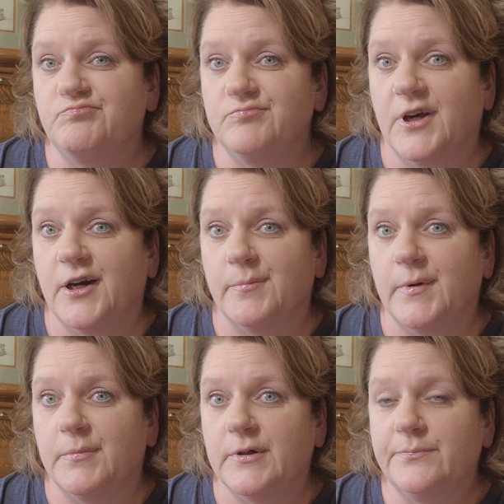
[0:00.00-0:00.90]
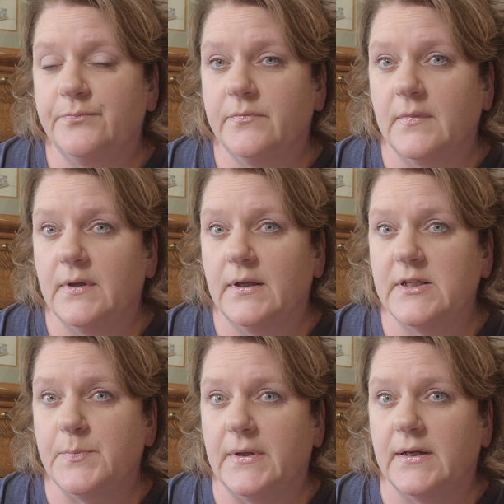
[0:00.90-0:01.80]
I don't remember.
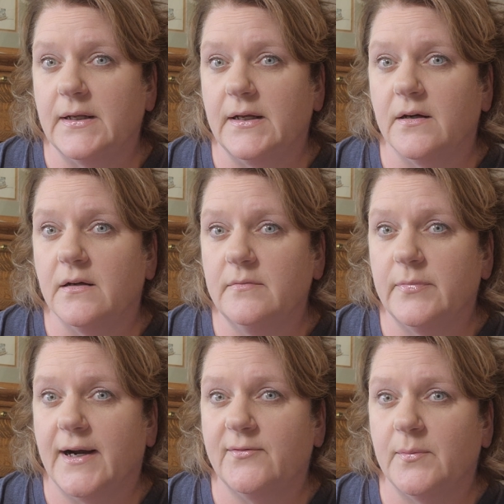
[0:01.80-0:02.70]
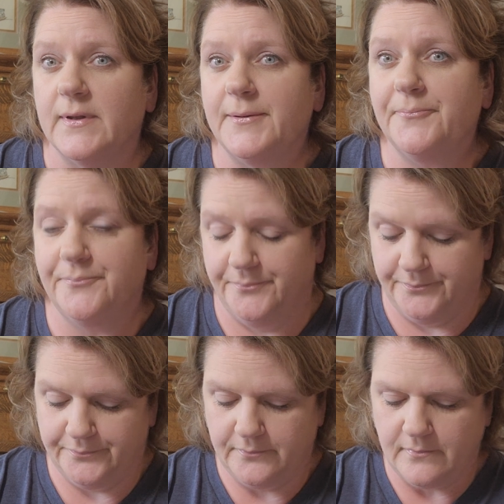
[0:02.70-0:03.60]
It's been a year, probably.
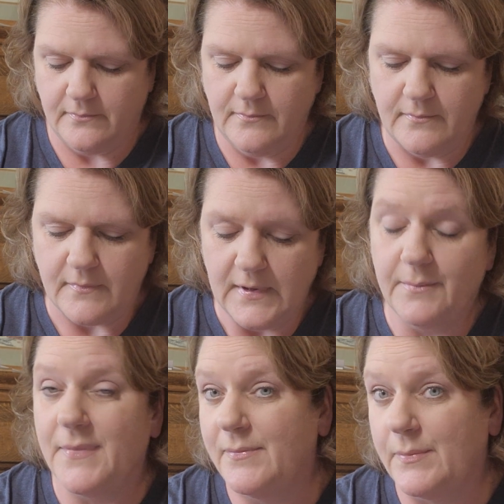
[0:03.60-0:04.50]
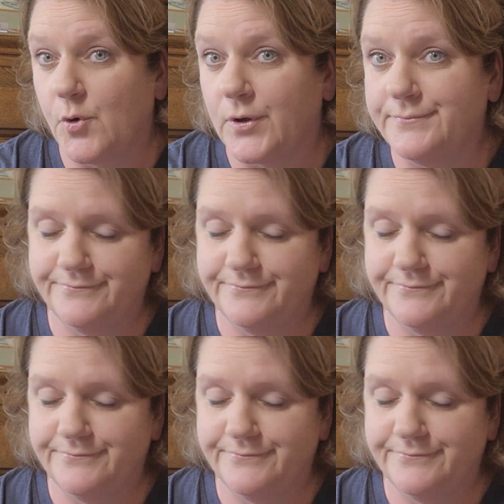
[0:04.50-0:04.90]
Maybe more.